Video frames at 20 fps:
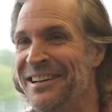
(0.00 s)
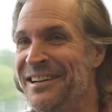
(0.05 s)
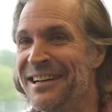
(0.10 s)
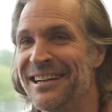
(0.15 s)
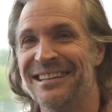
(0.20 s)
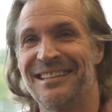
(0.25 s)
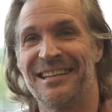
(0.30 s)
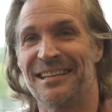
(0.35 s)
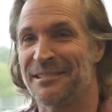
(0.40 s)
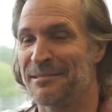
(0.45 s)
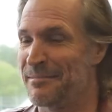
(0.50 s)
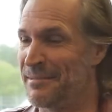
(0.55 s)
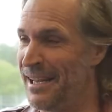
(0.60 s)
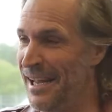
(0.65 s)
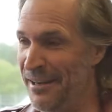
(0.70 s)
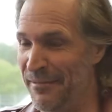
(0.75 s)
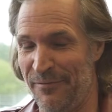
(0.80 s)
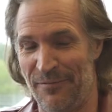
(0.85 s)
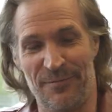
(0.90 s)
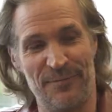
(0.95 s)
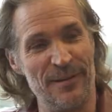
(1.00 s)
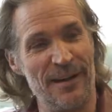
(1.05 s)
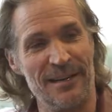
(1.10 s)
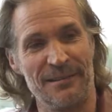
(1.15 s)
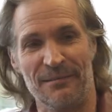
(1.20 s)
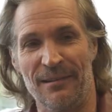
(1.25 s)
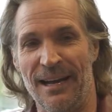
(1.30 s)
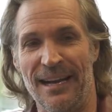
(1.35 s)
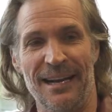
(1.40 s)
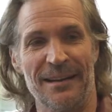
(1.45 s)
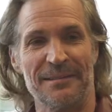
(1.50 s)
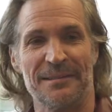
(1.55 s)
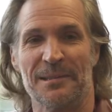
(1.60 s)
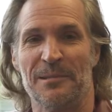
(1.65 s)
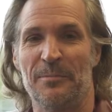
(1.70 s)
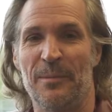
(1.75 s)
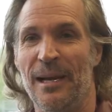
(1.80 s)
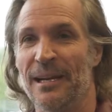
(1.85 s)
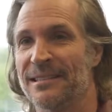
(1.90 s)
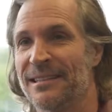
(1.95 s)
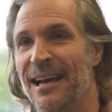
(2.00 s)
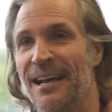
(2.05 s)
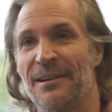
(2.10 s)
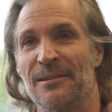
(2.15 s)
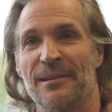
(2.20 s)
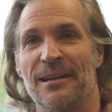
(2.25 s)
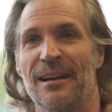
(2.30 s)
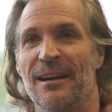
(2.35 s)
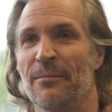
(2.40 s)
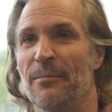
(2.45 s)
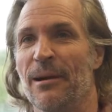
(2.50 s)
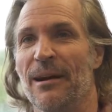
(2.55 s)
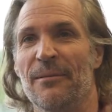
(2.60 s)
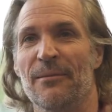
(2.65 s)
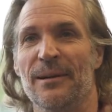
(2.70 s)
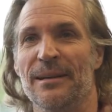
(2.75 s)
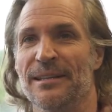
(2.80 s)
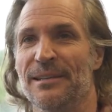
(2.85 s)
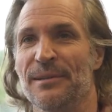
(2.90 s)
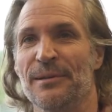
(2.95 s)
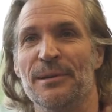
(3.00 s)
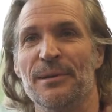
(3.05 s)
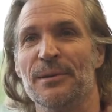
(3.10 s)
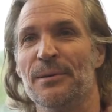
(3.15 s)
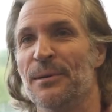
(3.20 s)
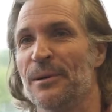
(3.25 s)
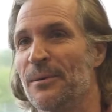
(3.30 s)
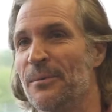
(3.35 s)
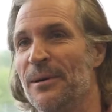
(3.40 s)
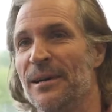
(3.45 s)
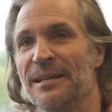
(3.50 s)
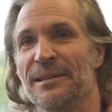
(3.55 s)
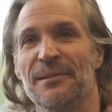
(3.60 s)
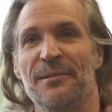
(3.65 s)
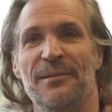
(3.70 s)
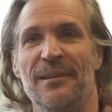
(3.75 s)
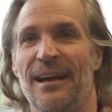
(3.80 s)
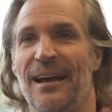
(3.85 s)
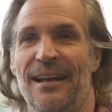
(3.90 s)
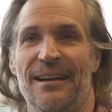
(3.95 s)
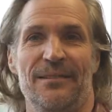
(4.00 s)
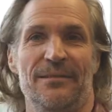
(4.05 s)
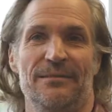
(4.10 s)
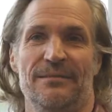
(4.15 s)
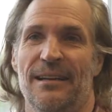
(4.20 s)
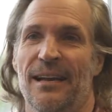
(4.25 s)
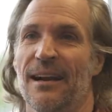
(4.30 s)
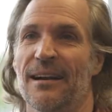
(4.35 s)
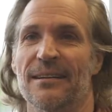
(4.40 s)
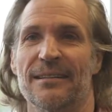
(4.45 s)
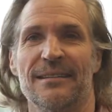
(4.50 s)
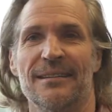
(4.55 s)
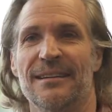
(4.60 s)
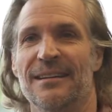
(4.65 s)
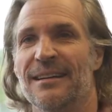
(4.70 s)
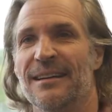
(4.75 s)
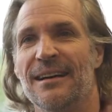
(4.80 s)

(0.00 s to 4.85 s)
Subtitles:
Just get fucked right out to space. I don't care about what you do or what you say. I don't care.